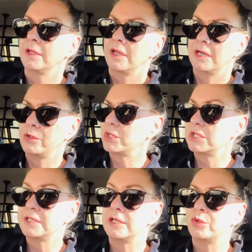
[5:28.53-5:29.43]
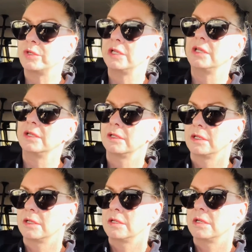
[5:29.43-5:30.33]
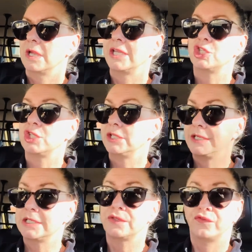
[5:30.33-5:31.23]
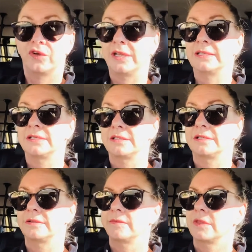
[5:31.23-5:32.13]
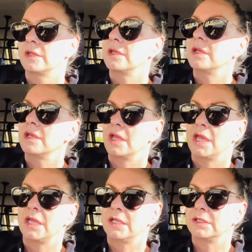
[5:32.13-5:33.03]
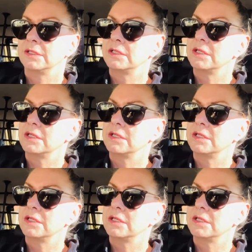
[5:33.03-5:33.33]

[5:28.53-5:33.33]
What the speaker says: I know she's lonely and she needs friends, and